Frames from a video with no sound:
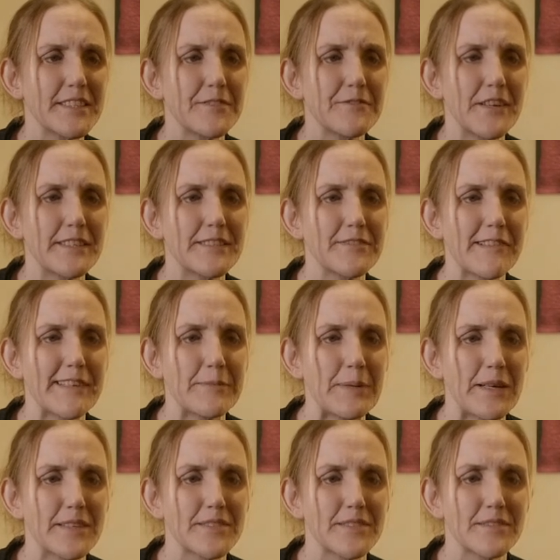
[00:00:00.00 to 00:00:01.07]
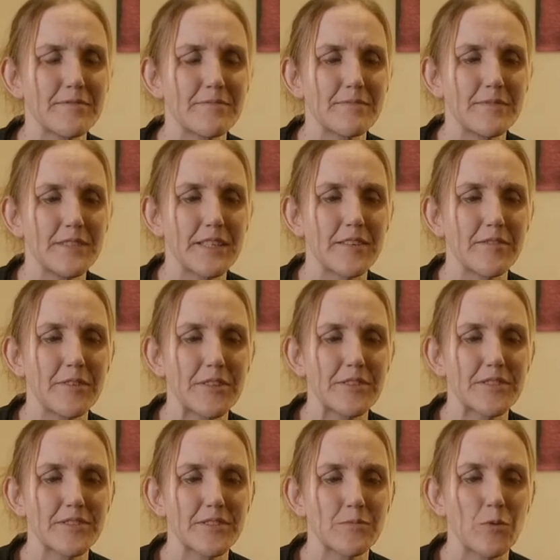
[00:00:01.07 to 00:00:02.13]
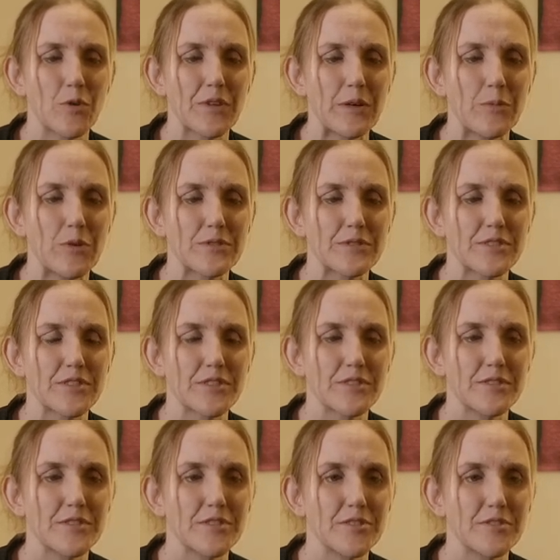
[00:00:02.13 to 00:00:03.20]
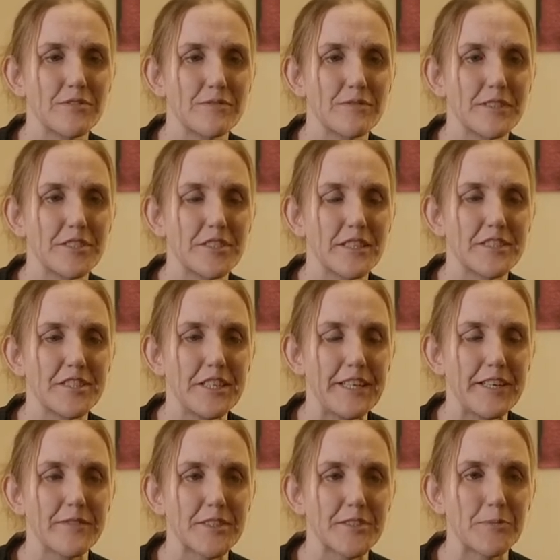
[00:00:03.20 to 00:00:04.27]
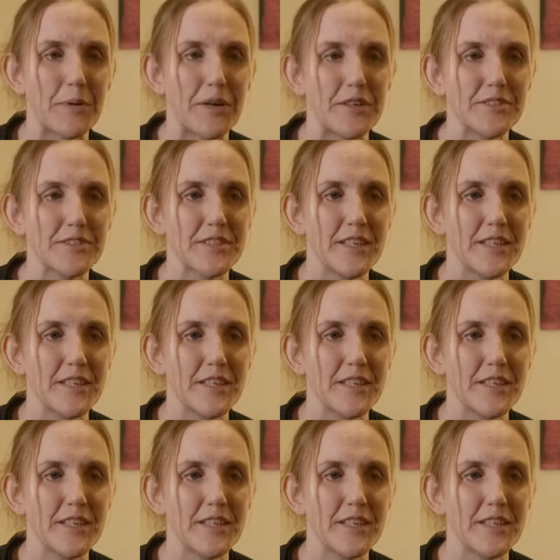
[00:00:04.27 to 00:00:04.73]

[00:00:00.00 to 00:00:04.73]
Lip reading: It's very person focused on what they want achieve, I suppose.